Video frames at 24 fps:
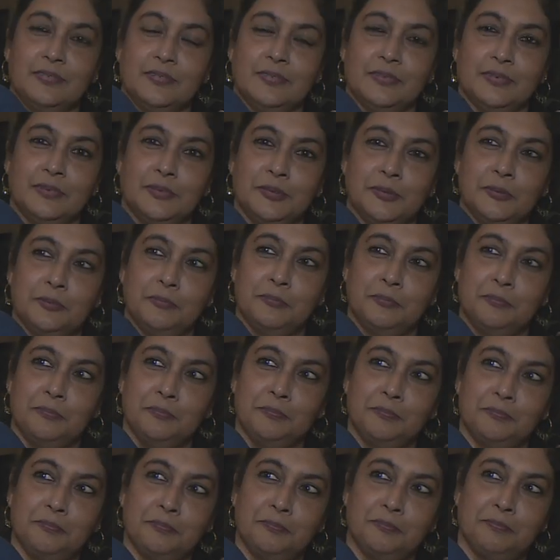
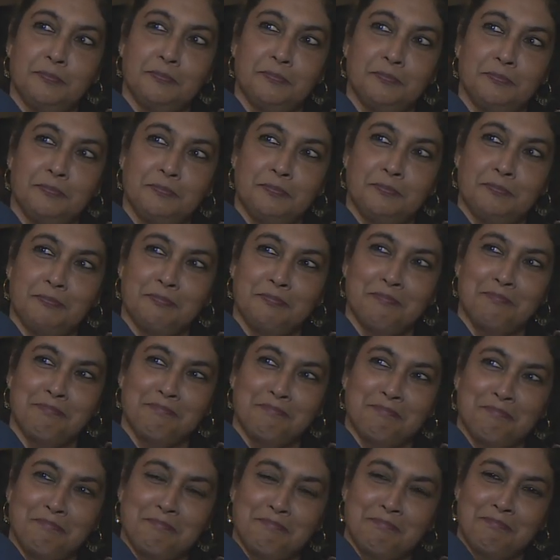
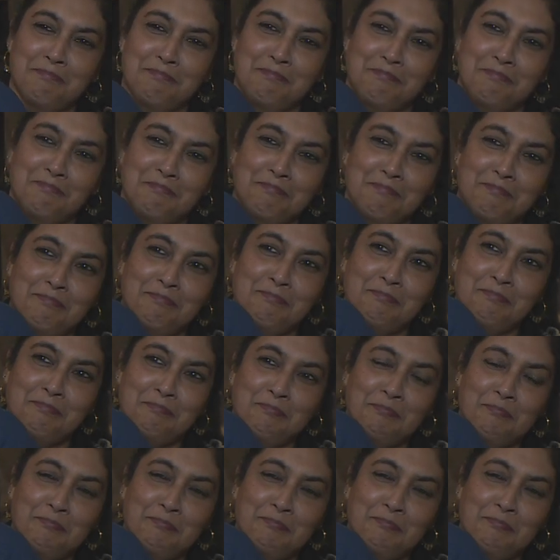(silent)